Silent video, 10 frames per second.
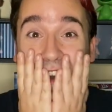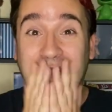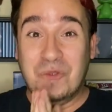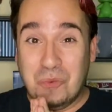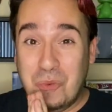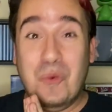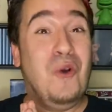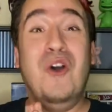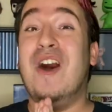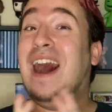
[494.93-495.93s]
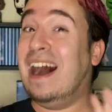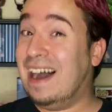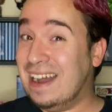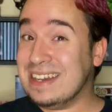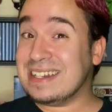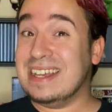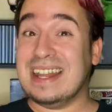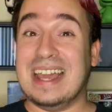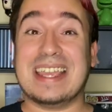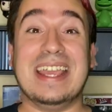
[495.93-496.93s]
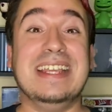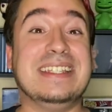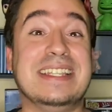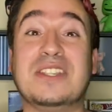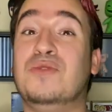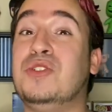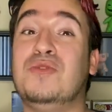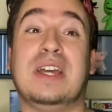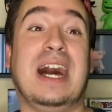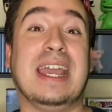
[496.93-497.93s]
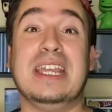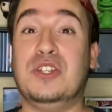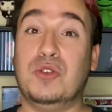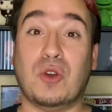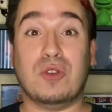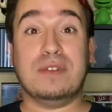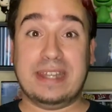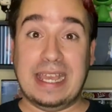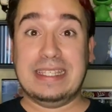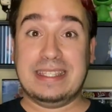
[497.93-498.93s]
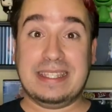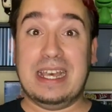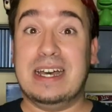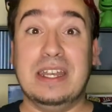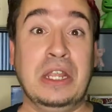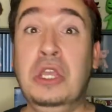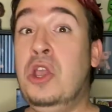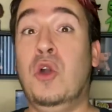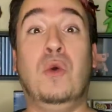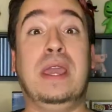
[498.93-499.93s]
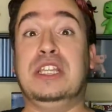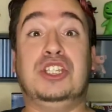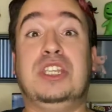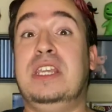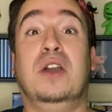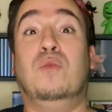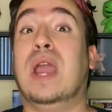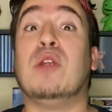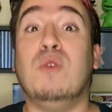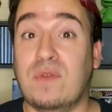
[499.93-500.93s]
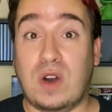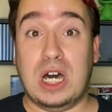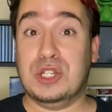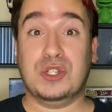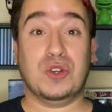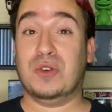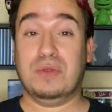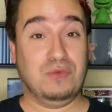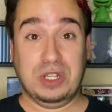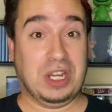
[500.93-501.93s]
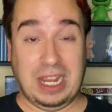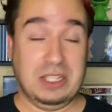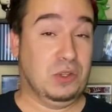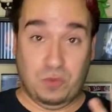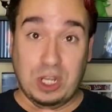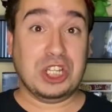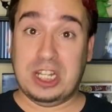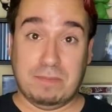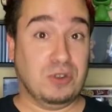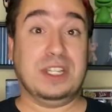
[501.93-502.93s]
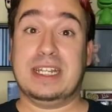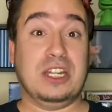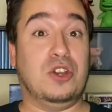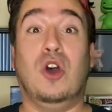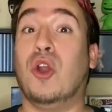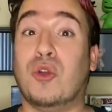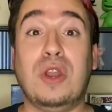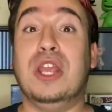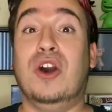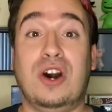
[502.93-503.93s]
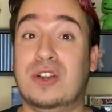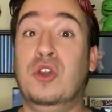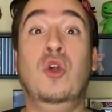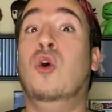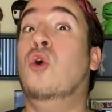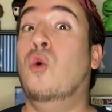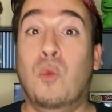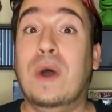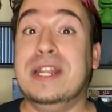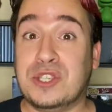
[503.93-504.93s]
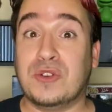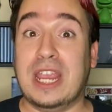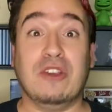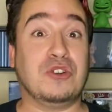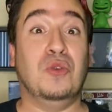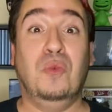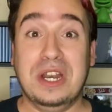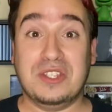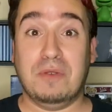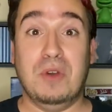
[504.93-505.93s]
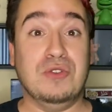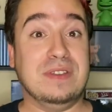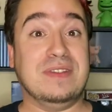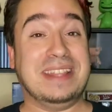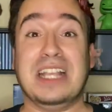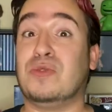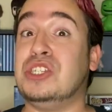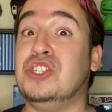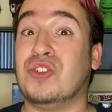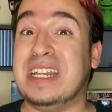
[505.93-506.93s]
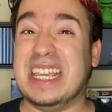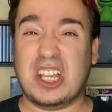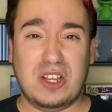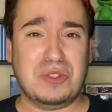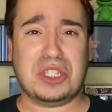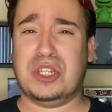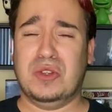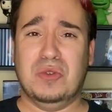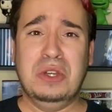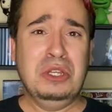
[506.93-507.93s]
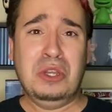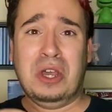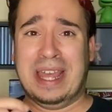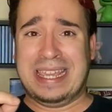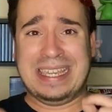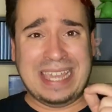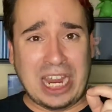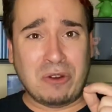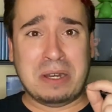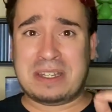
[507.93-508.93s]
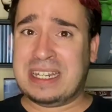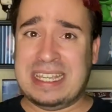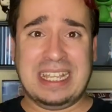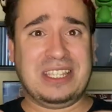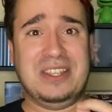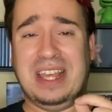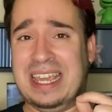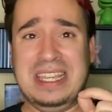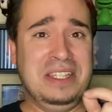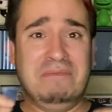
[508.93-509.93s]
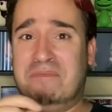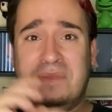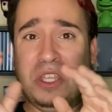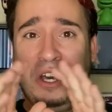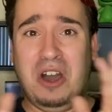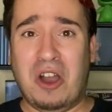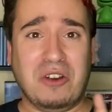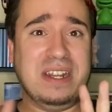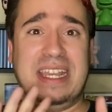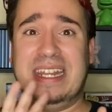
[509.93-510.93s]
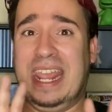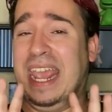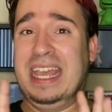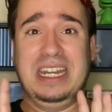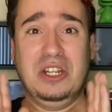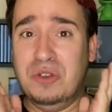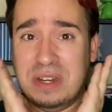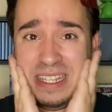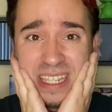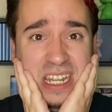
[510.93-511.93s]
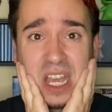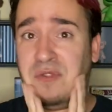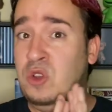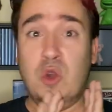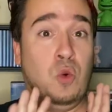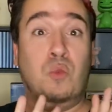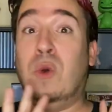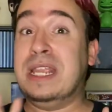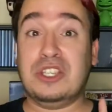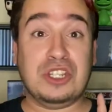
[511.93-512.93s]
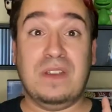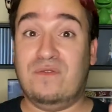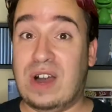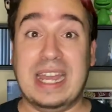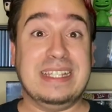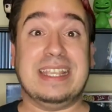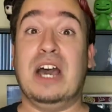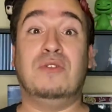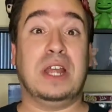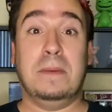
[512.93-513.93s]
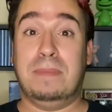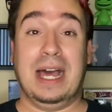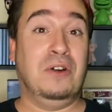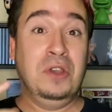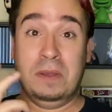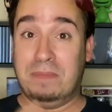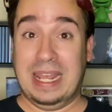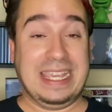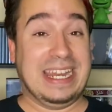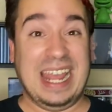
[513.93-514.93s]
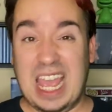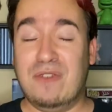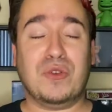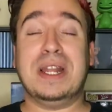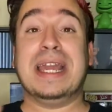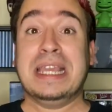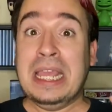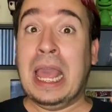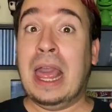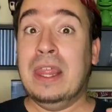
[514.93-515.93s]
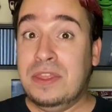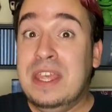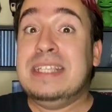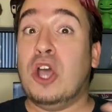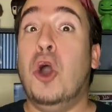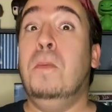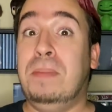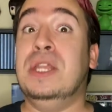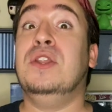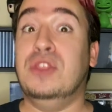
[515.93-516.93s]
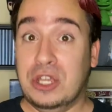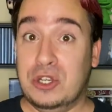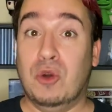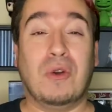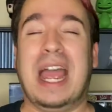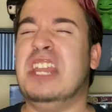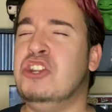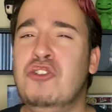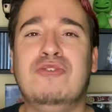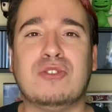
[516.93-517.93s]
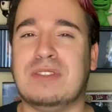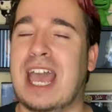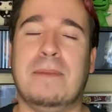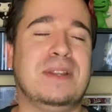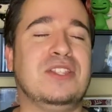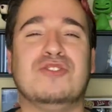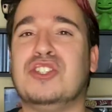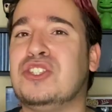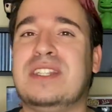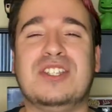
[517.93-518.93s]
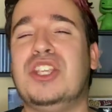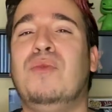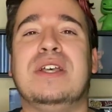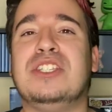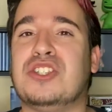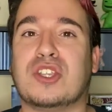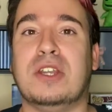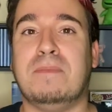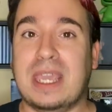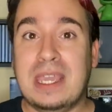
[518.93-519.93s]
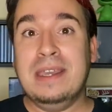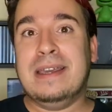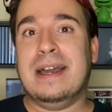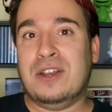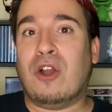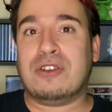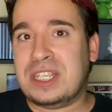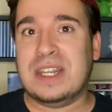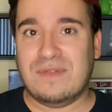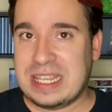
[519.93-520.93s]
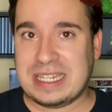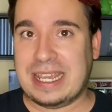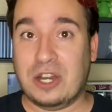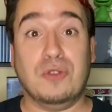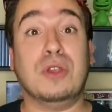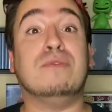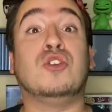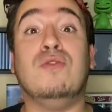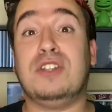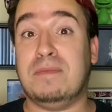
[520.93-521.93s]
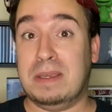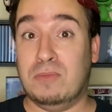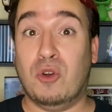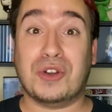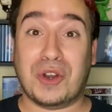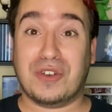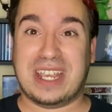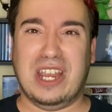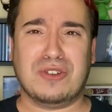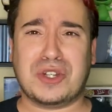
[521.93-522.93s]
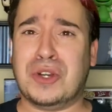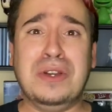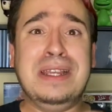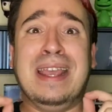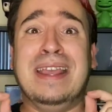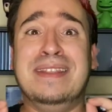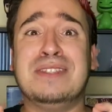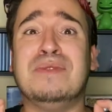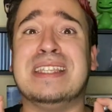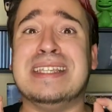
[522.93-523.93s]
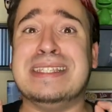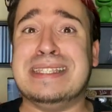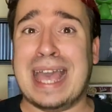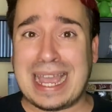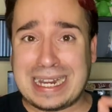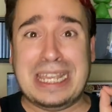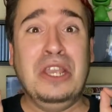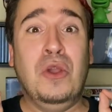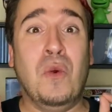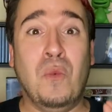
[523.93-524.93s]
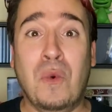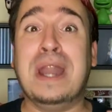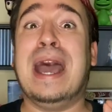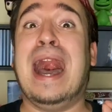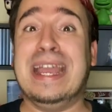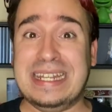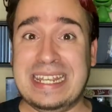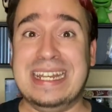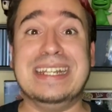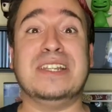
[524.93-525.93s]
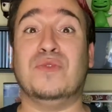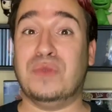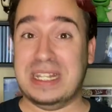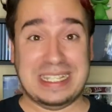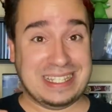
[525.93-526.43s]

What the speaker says: what? Like, is this going to tie into her dead son? Is she a werewolf hunter, which I originally predicted early on? What is her character? What is her motives? Is that why she's trying to get close to, like, Garrett to get to, like, the Harlan and Luna stuff? Wait till she finds out about Blake and Everett. Like, this opened the door. I knew this was happening. She wasn't just going to be an arson investigator. There was going to be more to her character, and this was exactly what I needed to really